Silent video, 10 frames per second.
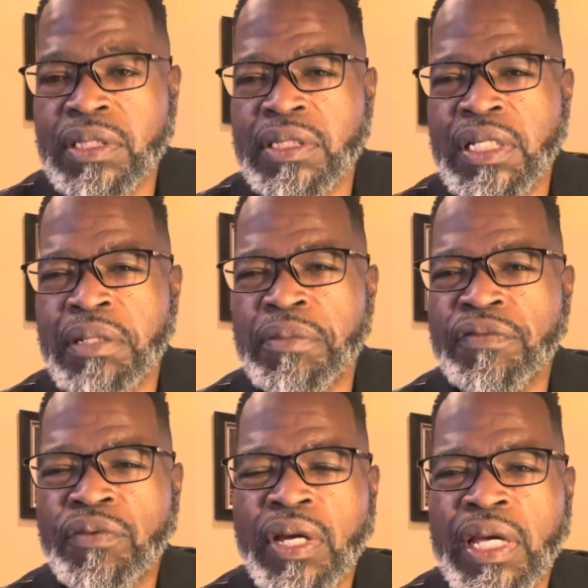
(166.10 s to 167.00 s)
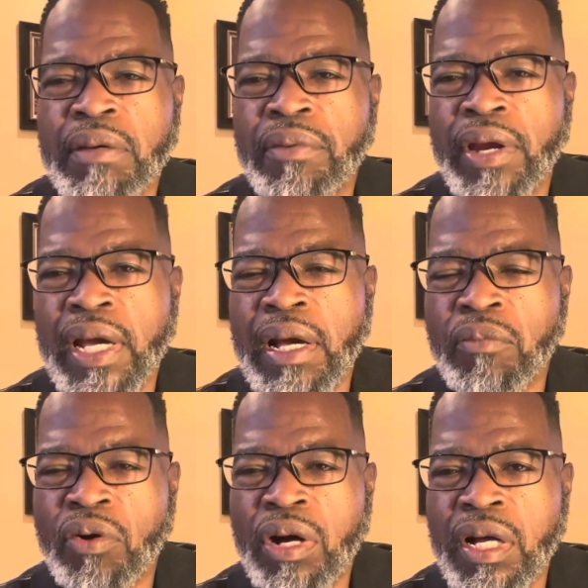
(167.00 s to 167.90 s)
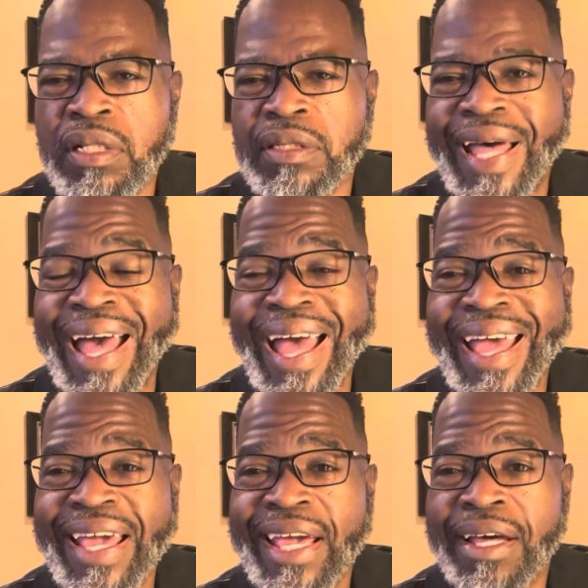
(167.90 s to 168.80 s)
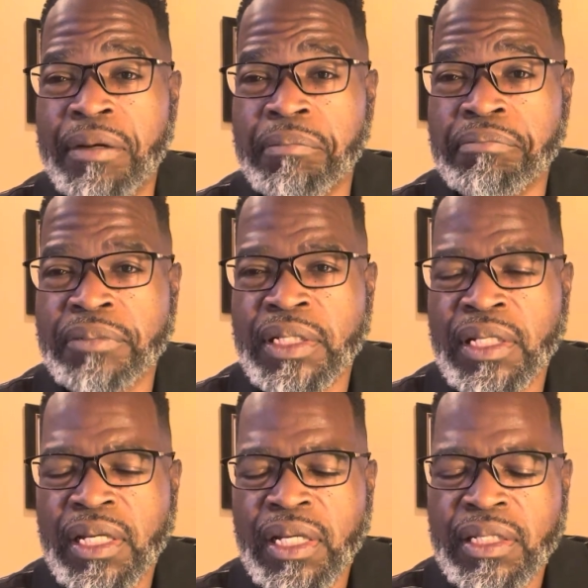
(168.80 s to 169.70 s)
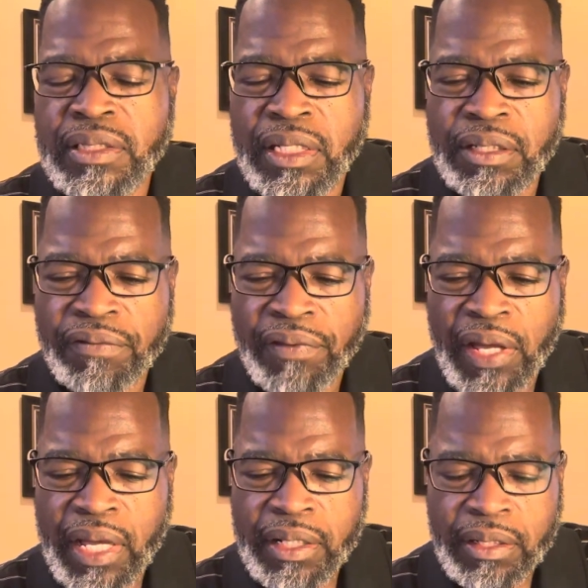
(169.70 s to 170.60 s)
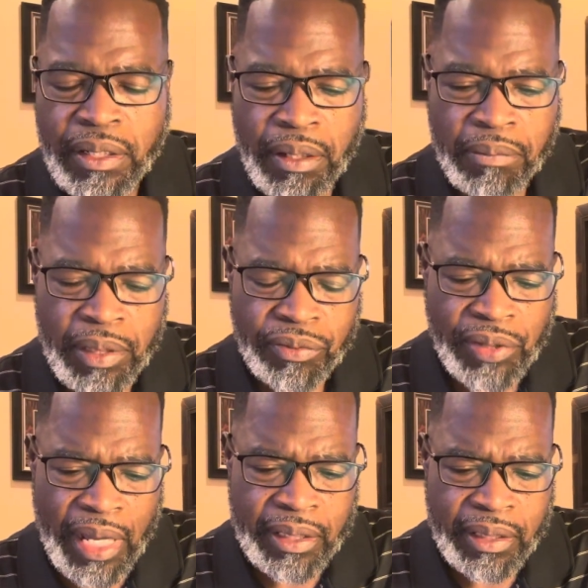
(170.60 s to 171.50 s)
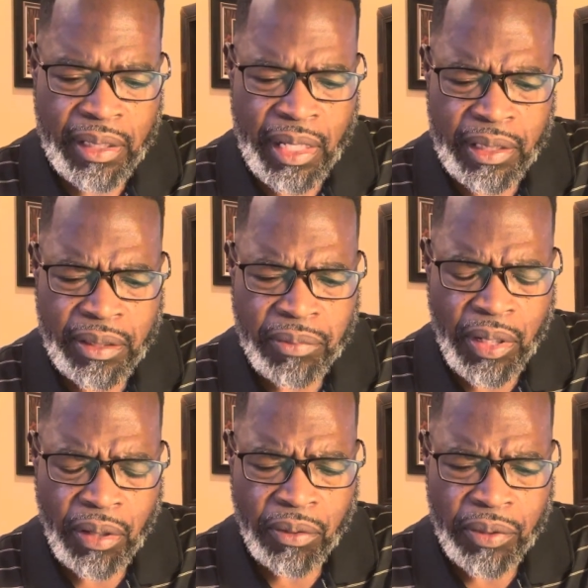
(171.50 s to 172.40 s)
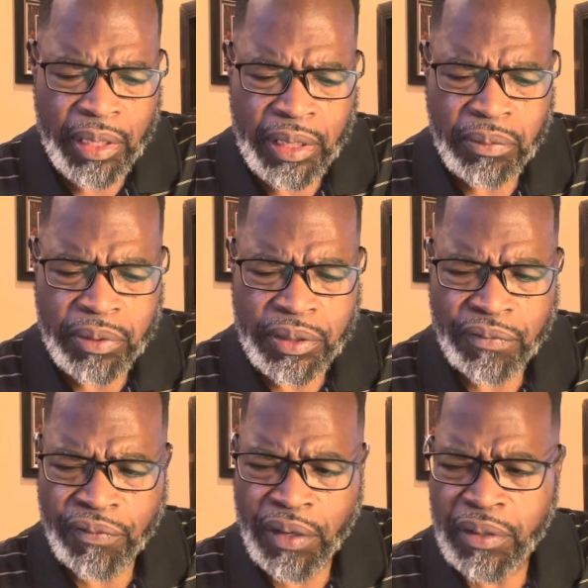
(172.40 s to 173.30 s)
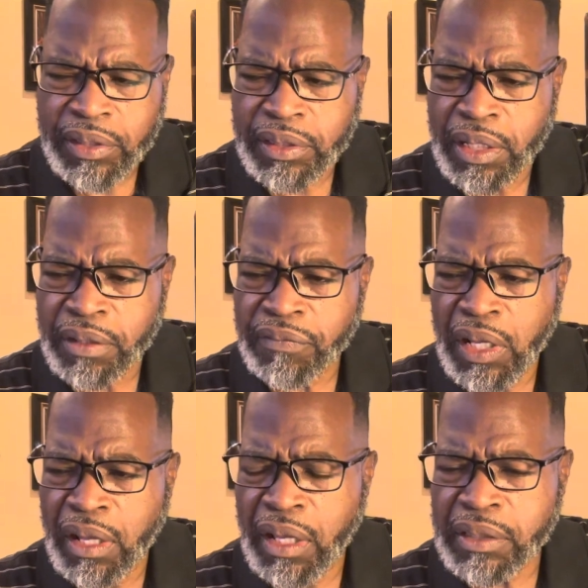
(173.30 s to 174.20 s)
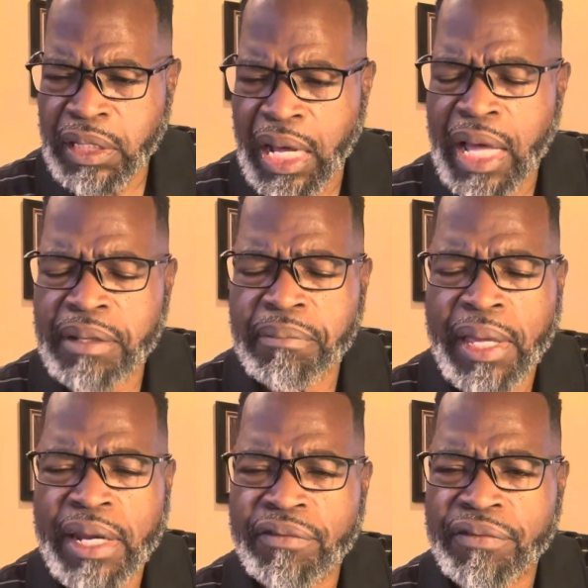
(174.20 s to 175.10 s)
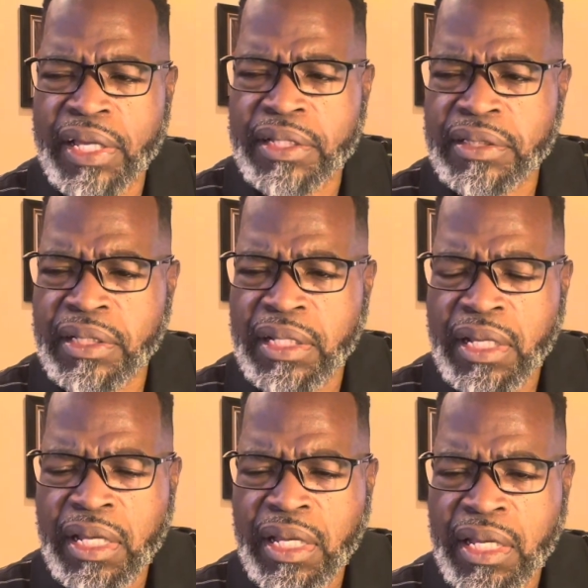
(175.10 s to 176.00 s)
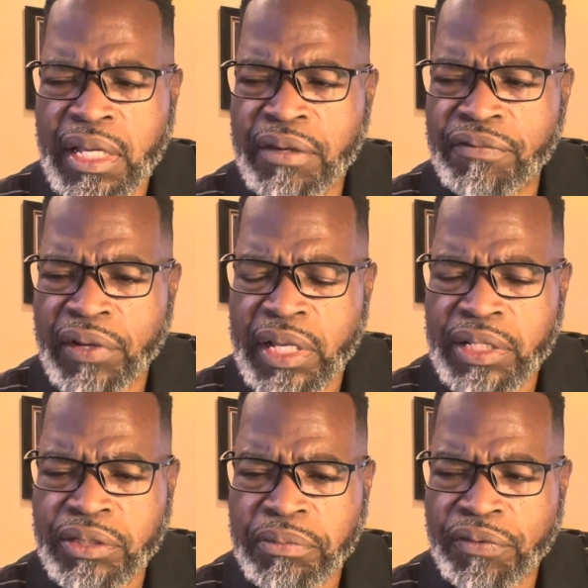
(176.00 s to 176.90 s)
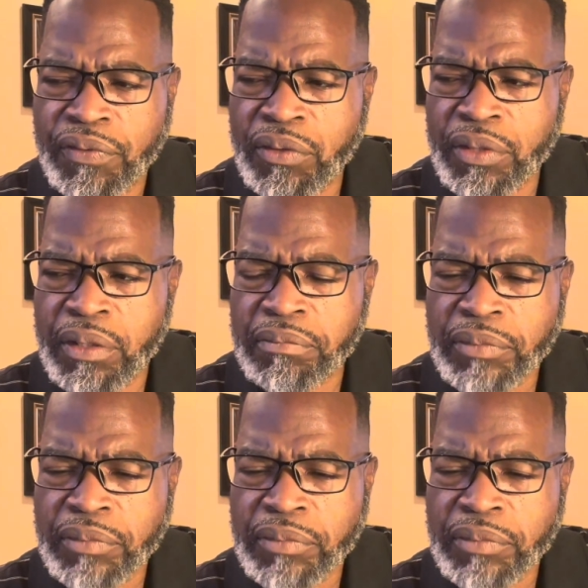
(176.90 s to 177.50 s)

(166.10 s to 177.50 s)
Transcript: he said, before Abraham was, I am, signifying to them and trying to let them know that he was the very Son of God, God manifest in flesh before them.